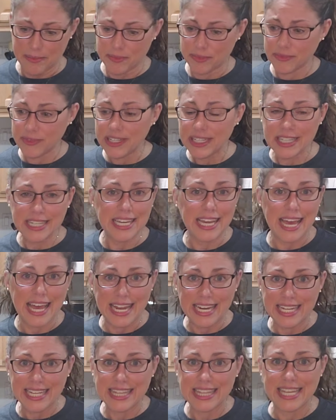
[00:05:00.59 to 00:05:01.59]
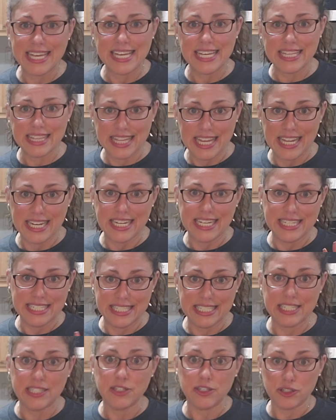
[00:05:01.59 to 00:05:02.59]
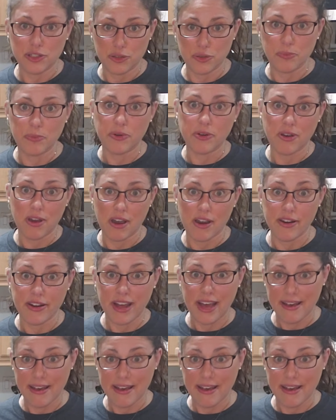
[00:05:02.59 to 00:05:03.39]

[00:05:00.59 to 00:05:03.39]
really anything that isn't super hard,